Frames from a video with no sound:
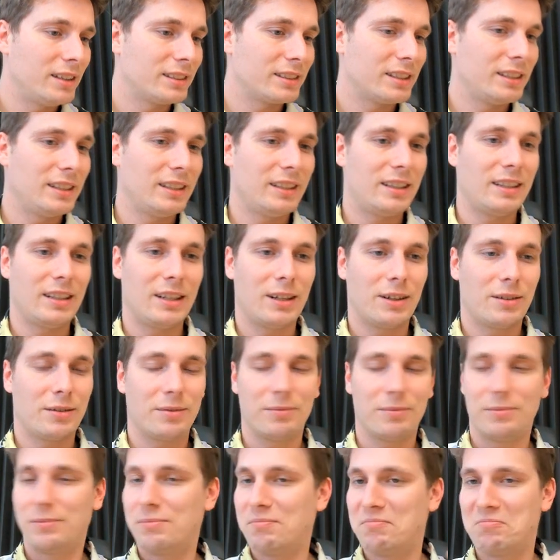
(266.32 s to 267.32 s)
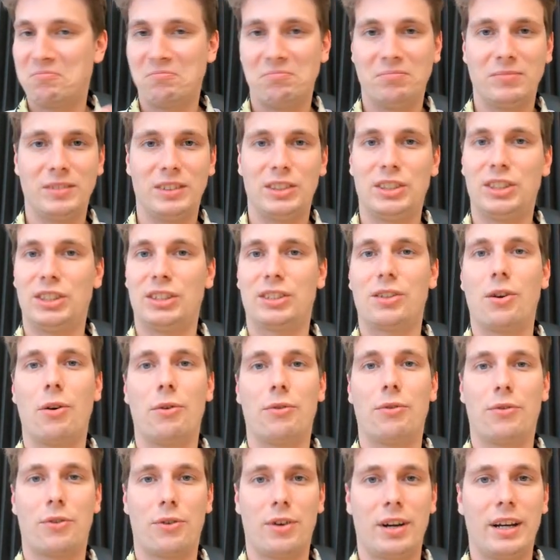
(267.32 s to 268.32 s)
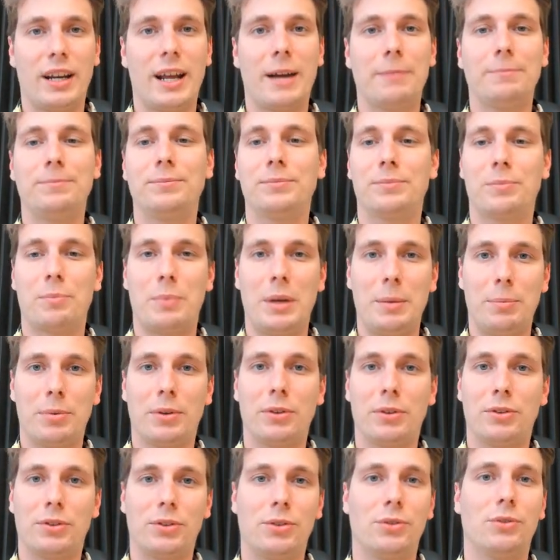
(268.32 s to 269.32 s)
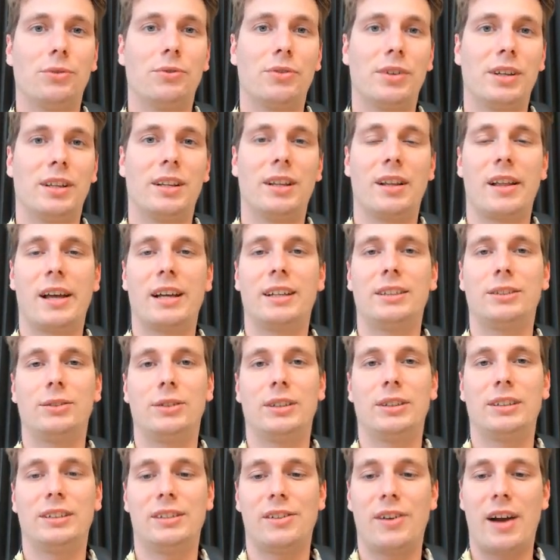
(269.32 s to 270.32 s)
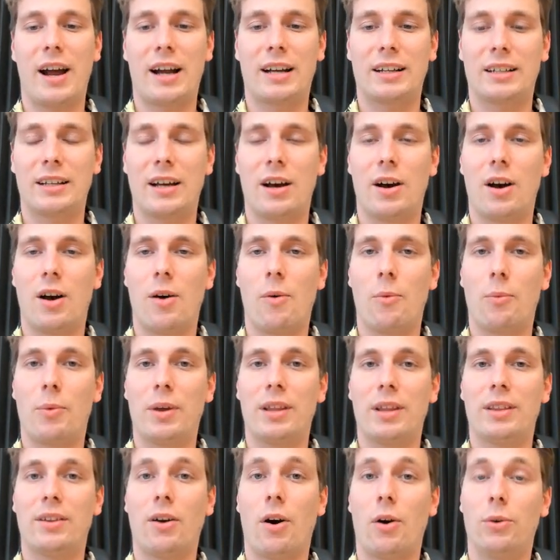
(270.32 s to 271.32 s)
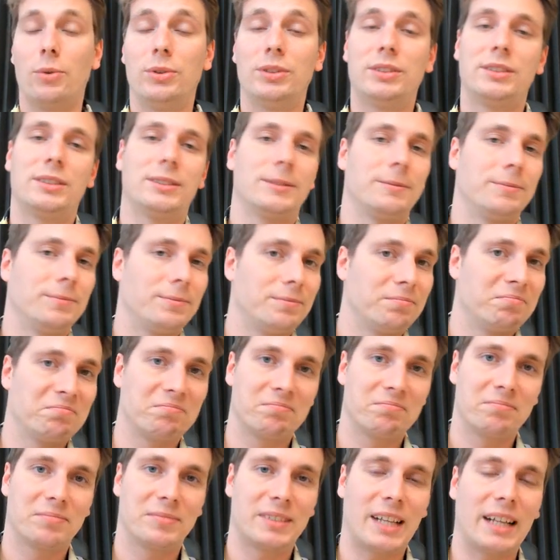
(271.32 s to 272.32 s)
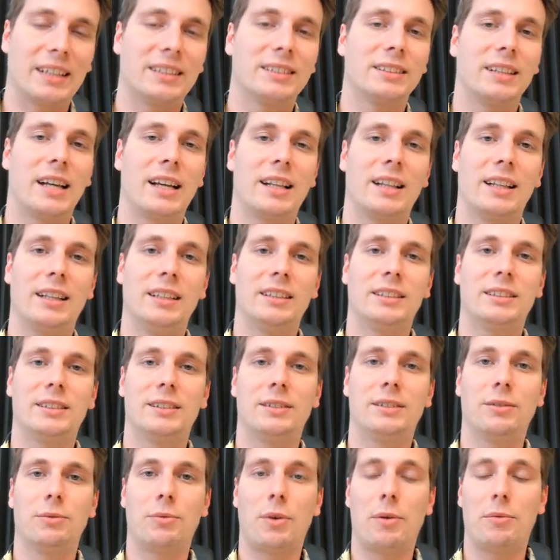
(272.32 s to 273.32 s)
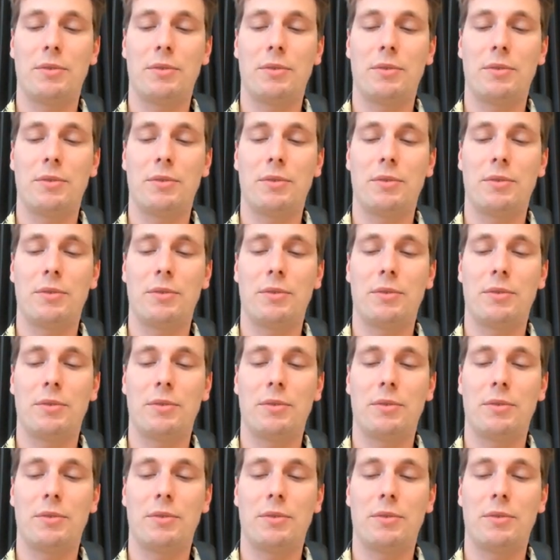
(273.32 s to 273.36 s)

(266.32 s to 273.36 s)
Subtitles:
anything? Just go for it, yeah? People do really like to interact with hosts. That's at least what we